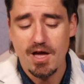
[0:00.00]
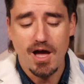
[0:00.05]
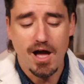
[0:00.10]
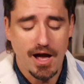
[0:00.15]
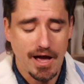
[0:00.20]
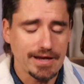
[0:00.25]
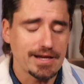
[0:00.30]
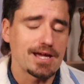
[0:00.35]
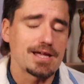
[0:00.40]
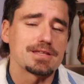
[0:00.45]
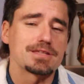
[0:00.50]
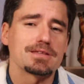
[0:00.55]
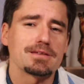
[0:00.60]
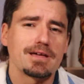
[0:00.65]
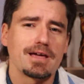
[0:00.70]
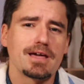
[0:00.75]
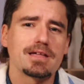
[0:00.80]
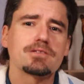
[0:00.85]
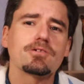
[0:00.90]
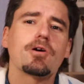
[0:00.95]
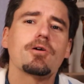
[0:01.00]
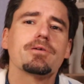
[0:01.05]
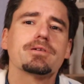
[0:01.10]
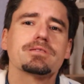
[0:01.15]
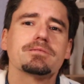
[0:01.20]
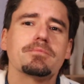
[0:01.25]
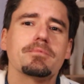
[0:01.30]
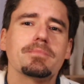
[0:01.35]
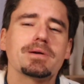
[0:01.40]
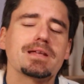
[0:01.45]
All right, guys. As
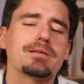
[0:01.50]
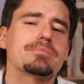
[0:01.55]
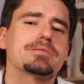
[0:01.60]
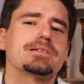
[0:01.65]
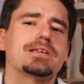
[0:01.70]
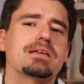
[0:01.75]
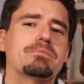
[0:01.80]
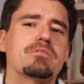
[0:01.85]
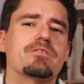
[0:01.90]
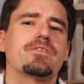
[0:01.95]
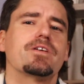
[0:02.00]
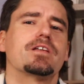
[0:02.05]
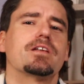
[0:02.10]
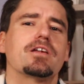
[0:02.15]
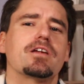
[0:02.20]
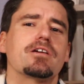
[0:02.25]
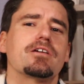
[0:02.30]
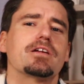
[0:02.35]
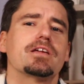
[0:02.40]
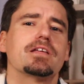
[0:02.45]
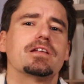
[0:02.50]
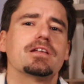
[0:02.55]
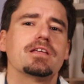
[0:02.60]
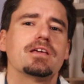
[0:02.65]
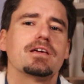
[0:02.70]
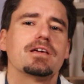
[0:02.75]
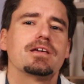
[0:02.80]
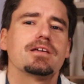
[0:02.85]
always, my name is Dan, a veterinarian.